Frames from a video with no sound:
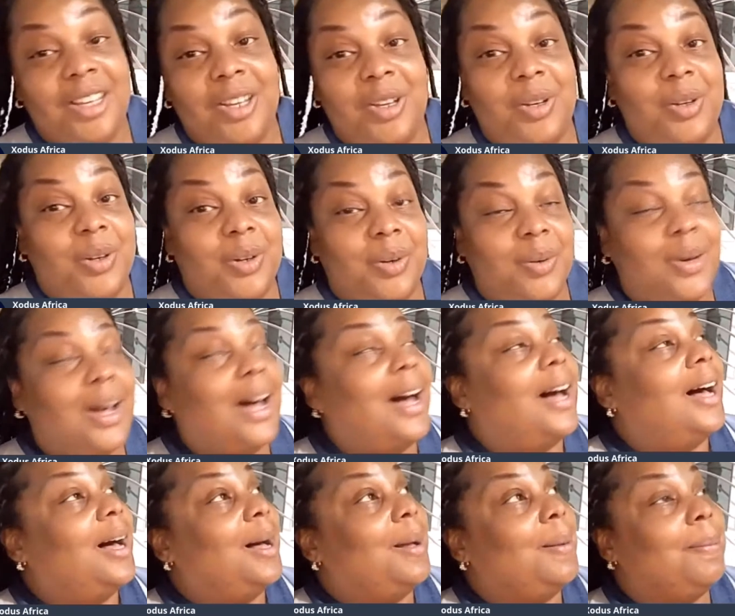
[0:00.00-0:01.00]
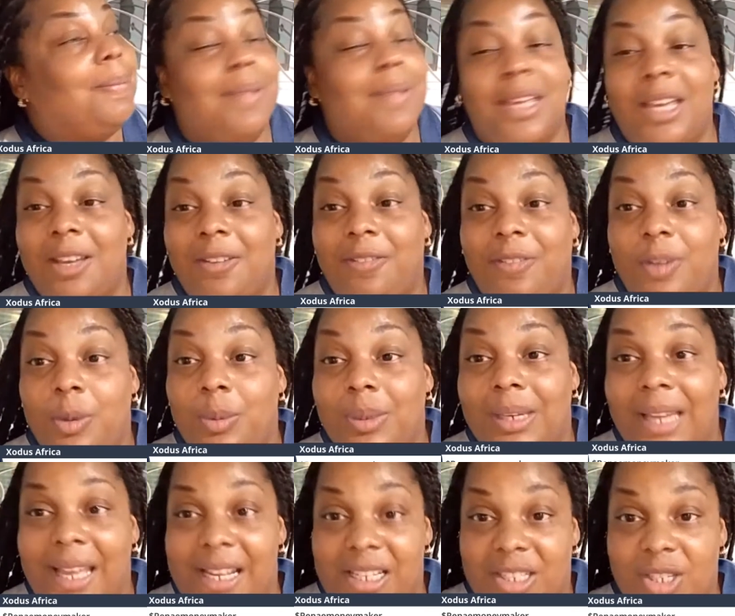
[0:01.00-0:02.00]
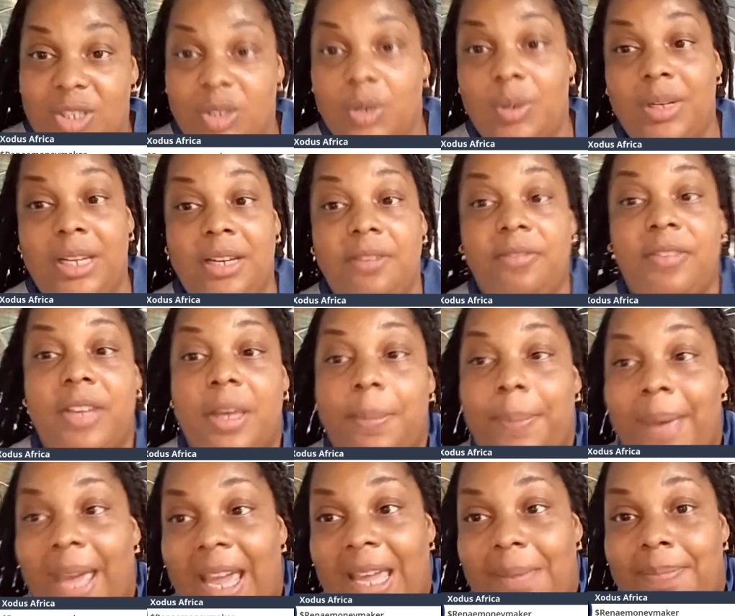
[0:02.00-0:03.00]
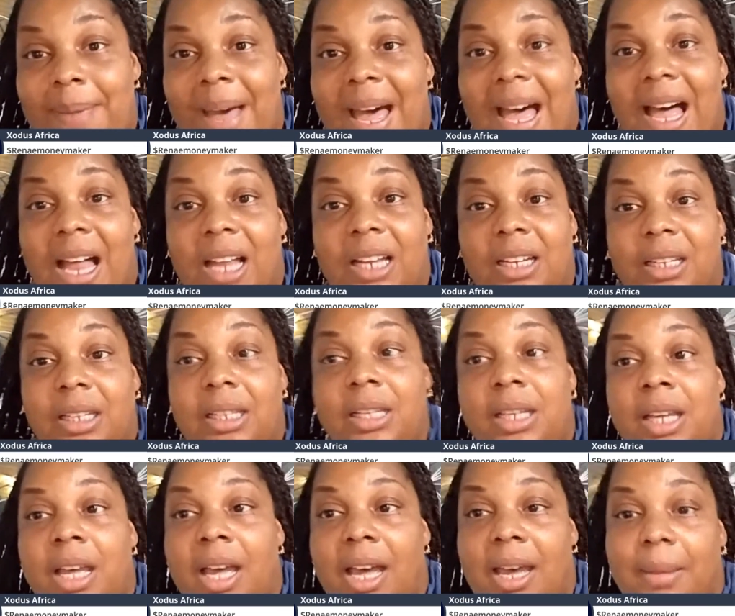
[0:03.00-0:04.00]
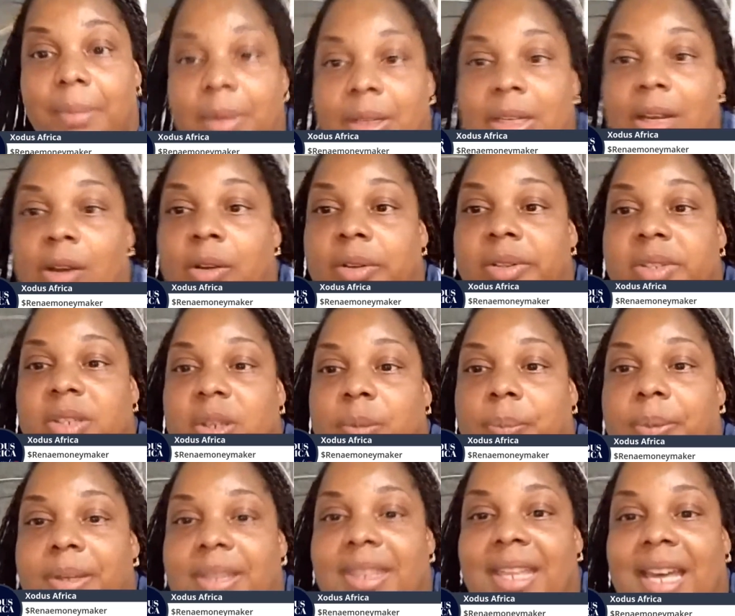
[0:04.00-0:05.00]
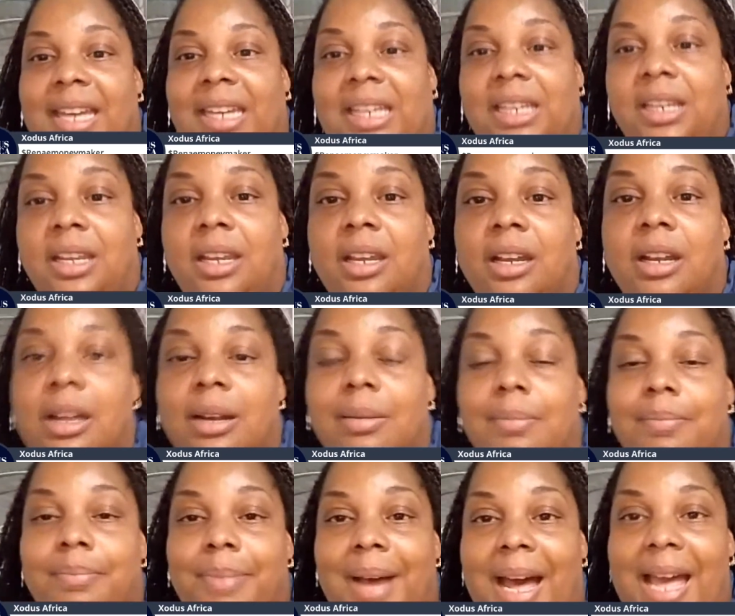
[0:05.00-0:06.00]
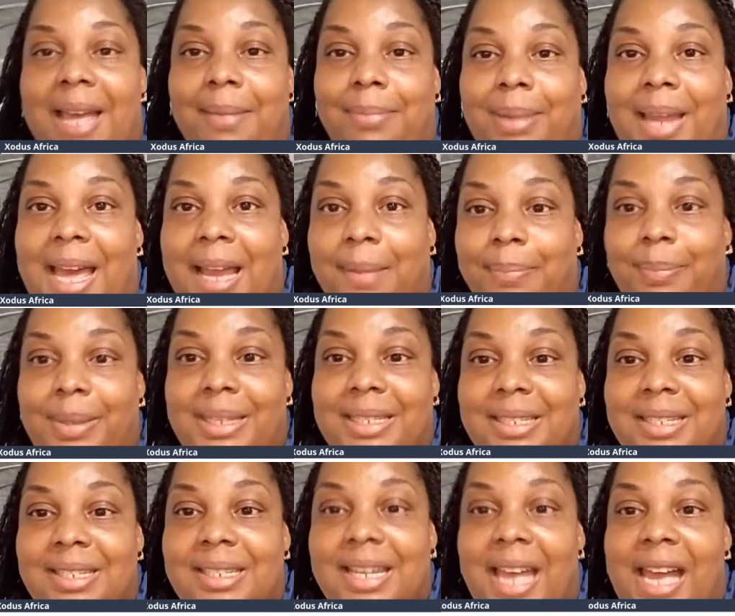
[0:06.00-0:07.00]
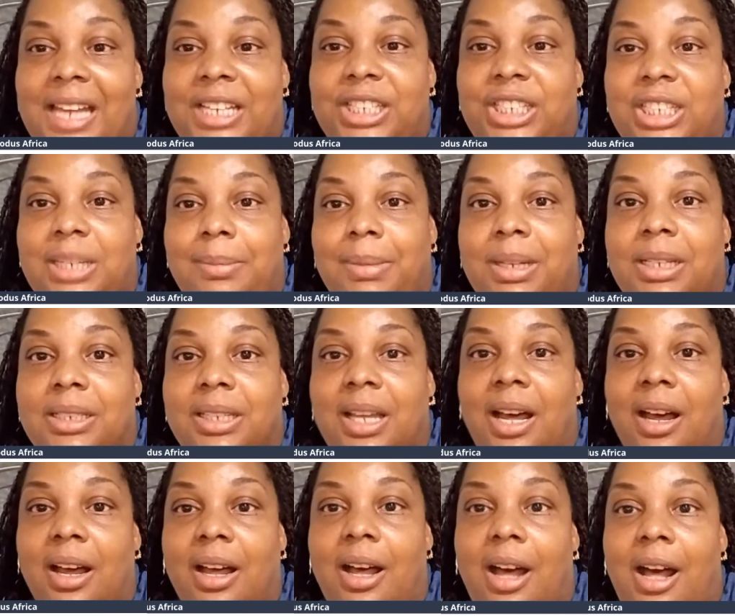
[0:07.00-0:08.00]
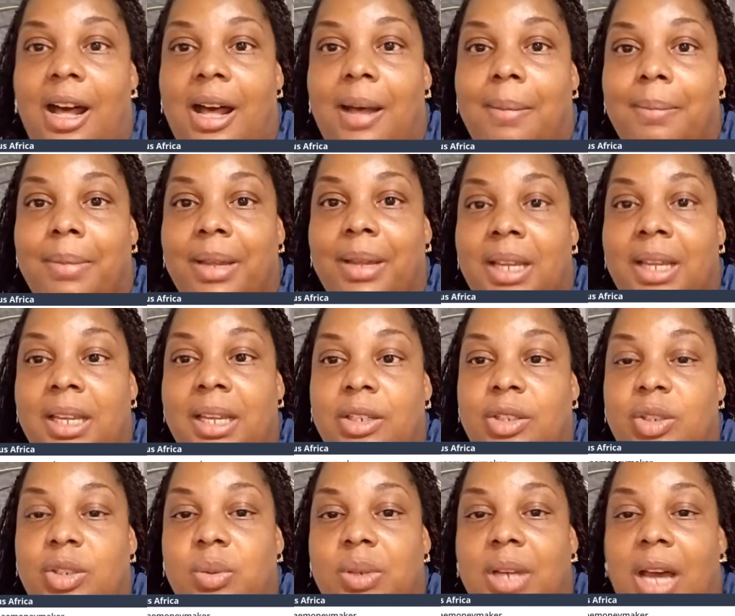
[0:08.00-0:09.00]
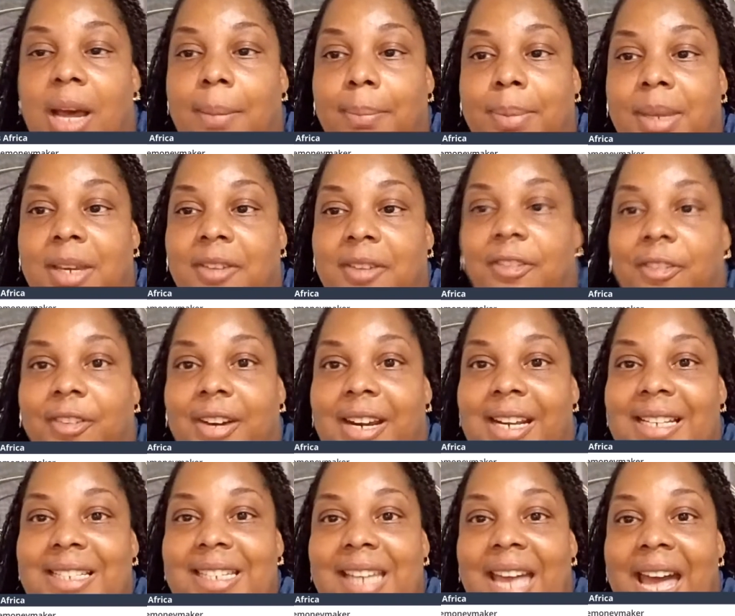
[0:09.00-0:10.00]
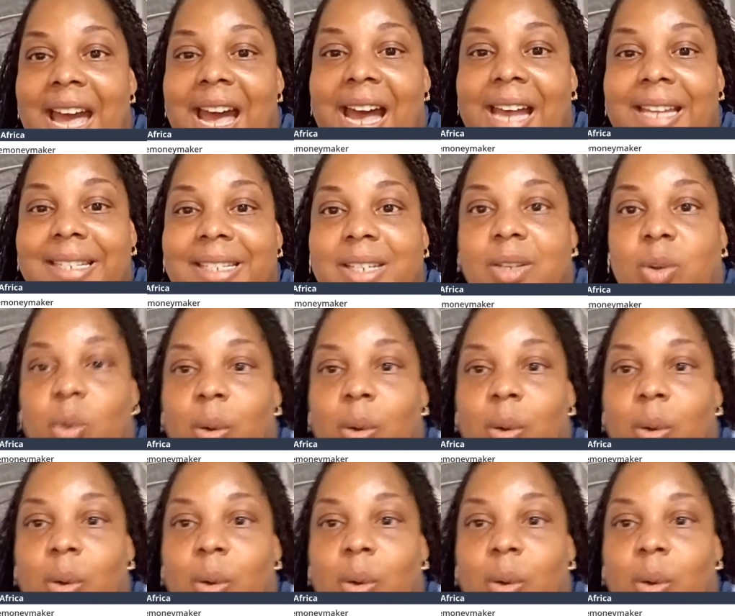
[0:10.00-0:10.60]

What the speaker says: If you would like to donate via PayPal, I'm going to also put that in here. buyblackbusiness@gmail.com. Do not be afraid to ask